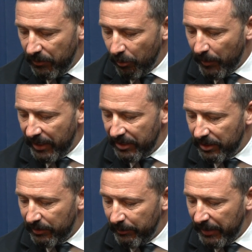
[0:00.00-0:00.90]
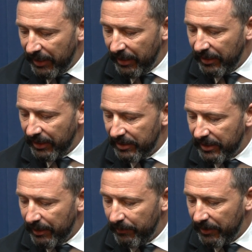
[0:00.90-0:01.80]
not managed to make that next
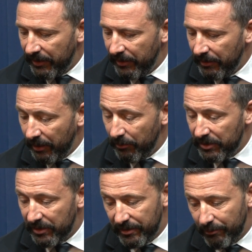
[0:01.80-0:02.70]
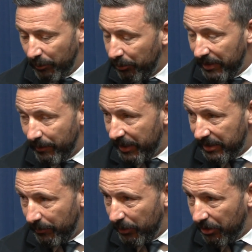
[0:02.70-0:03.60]
step. To it was we're playing the
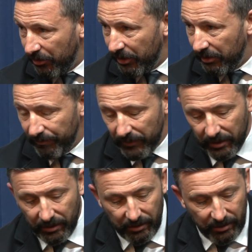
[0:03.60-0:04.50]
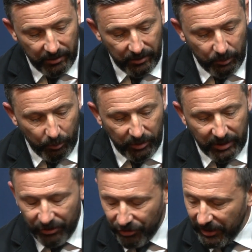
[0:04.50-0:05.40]
best team in the country, so we
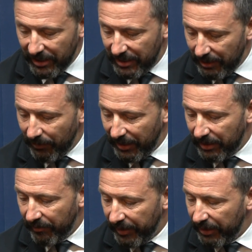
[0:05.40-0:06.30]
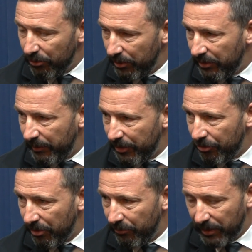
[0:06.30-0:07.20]
wanted to treat this game like a final and make
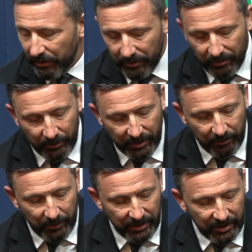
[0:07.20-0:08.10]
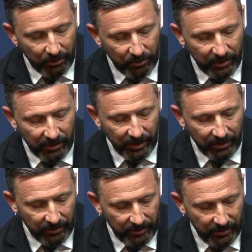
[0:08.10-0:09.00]
sure if we could if we could beat Celtic
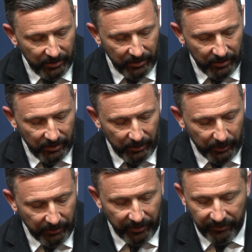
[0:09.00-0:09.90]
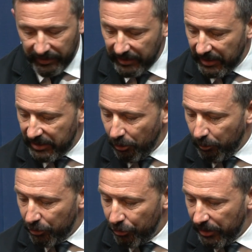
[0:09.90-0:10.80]
there, we'd have a fantastic
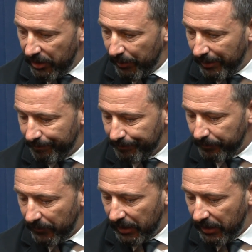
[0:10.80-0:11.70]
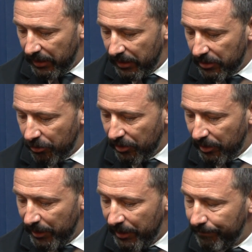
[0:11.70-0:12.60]
opportunity. But uh, it's not
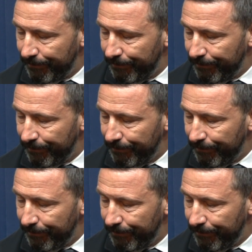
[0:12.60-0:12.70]
to be.